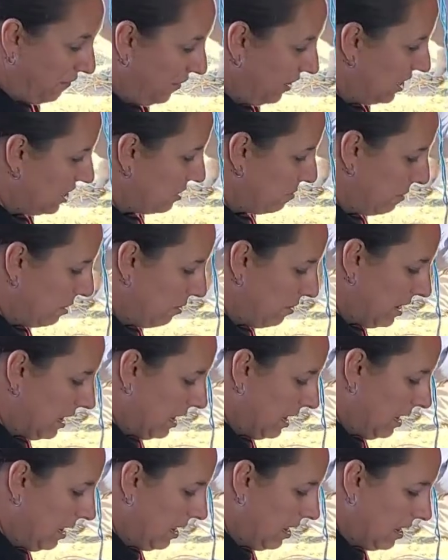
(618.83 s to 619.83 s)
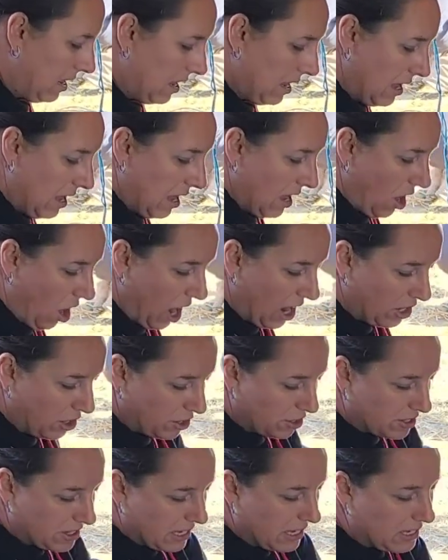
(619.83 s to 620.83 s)
finish milking, I
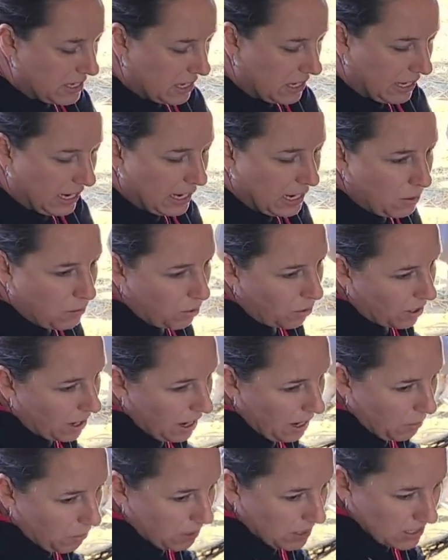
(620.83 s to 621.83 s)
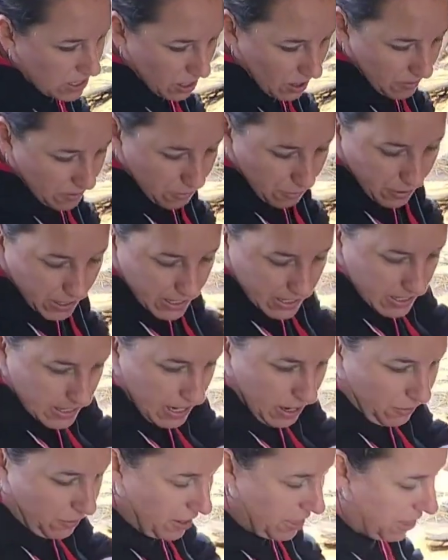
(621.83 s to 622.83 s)
use this cleaning water. Once I've rinsed
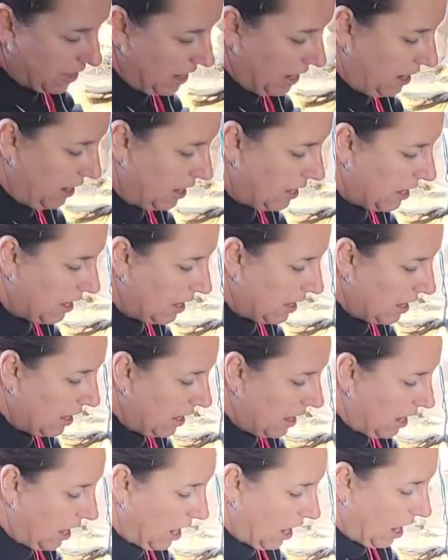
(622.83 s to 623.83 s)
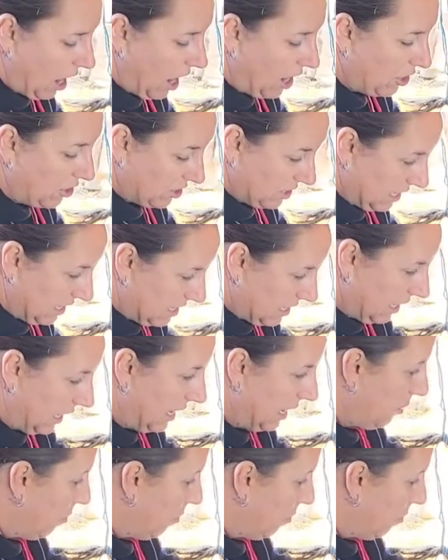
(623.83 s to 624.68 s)
everything, I use this cleaning